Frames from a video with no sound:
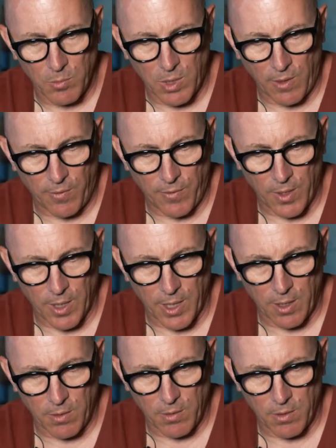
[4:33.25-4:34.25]
But I feel
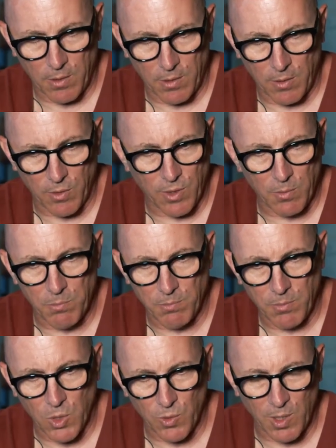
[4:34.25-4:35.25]
like using
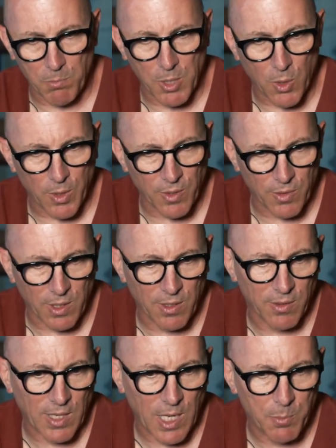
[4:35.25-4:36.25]
Bowie as an
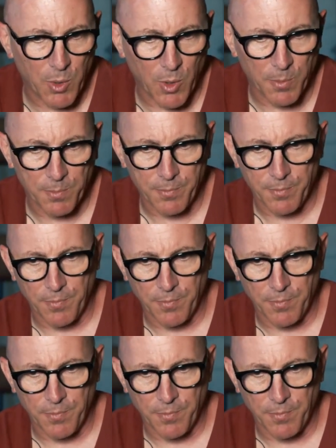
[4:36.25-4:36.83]
example,